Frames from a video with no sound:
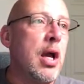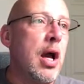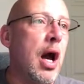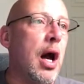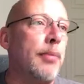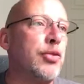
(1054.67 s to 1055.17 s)

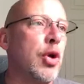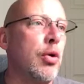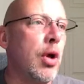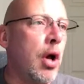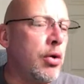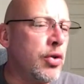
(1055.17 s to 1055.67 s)
Um,
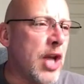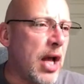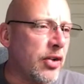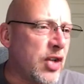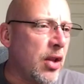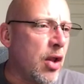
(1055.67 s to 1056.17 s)
so who's that?
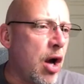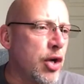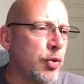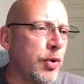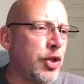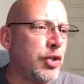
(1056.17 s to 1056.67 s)
Is that
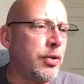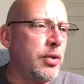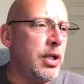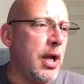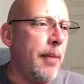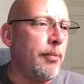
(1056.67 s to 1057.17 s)
Lars with,
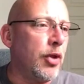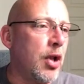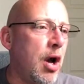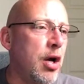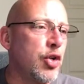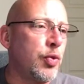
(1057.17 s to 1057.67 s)
yep,
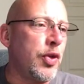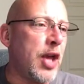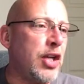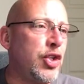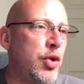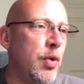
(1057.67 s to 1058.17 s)
Lars with
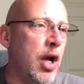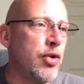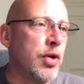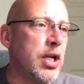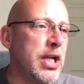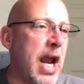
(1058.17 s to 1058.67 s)
a
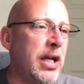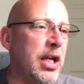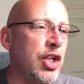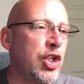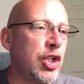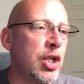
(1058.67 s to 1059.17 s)
200
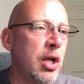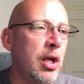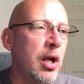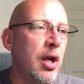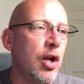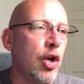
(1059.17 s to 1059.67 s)
Danish
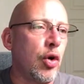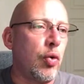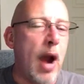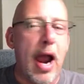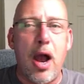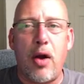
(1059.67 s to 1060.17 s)

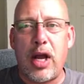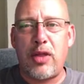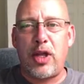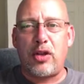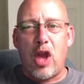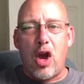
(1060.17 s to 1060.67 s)
crown, I
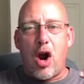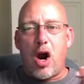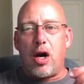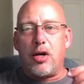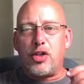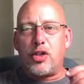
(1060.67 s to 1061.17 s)
think they
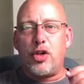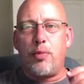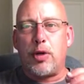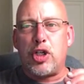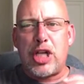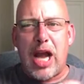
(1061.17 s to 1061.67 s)
are,
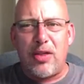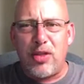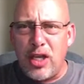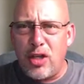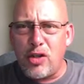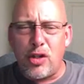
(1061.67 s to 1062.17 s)
super chat.
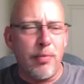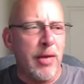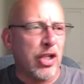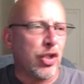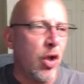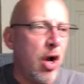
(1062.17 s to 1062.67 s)
Thank you so
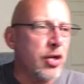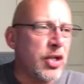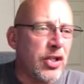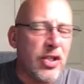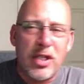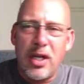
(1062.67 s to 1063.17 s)
much,
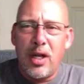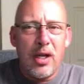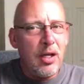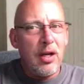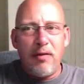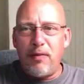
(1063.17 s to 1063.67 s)
Lars. It's
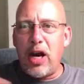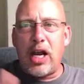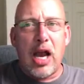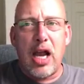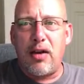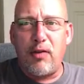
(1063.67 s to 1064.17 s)
very
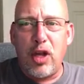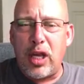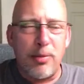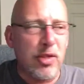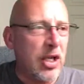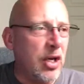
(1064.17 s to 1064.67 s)
kind of you.
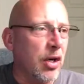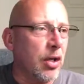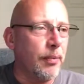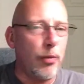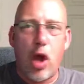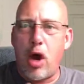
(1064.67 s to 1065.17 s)
Comes in
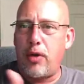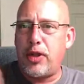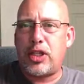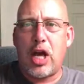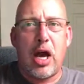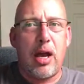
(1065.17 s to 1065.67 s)
here all
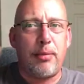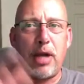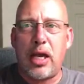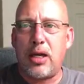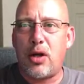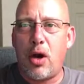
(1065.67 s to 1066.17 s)
the time
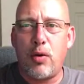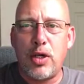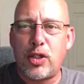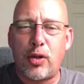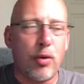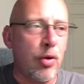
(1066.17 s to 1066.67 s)
and
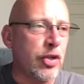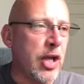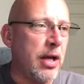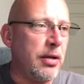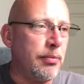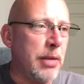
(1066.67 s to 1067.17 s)
always throws
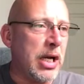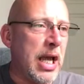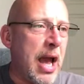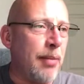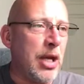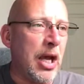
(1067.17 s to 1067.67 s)
that
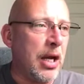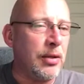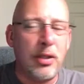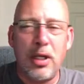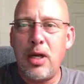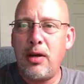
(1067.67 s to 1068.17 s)
money at me.
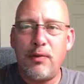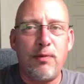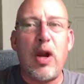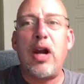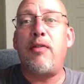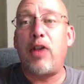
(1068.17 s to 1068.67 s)
I'm
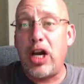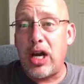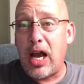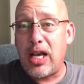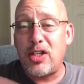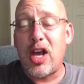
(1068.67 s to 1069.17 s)
very, very
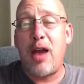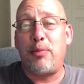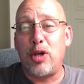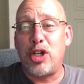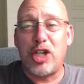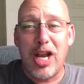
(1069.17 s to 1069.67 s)
nice. I
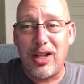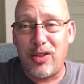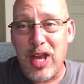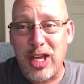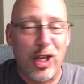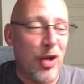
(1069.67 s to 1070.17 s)
appreciate it.
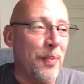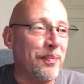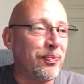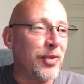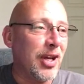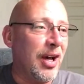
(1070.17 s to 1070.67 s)
Thank you.
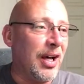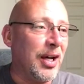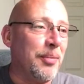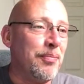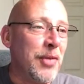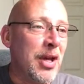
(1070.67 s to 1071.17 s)

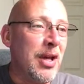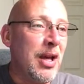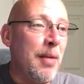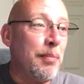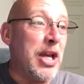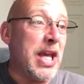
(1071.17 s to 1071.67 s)
Um,
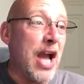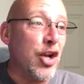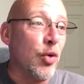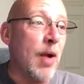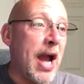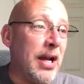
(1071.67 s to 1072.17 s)
but yeah,
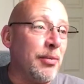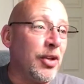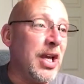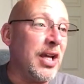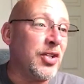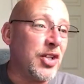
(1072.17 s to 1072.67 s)
you're right,
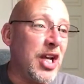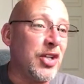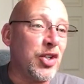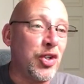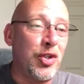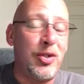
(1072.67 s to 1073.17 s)
Emily. It's
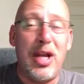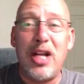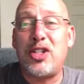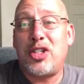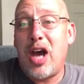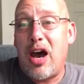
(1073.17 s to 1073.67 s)
it's
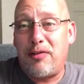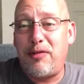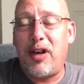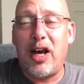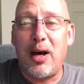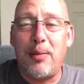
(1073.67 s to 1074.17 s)
it's
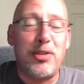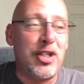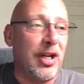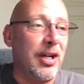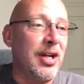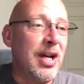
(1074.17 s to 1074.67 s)
tough um,
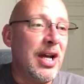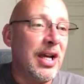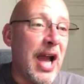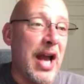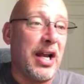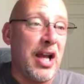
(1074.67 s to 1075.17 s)
to
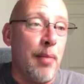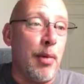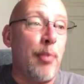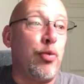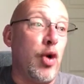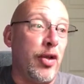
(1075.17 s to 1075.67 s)
kind of come
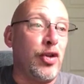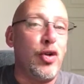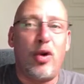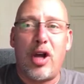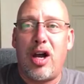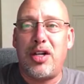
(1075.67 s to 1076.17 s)
up with
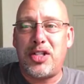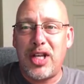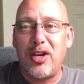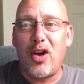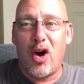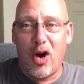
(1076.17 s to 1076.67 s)
new
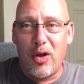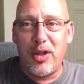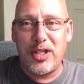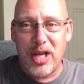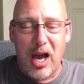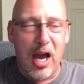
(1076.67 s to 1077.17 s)
content all
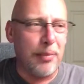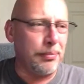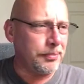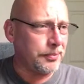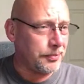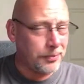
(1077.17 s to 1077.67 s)
the time.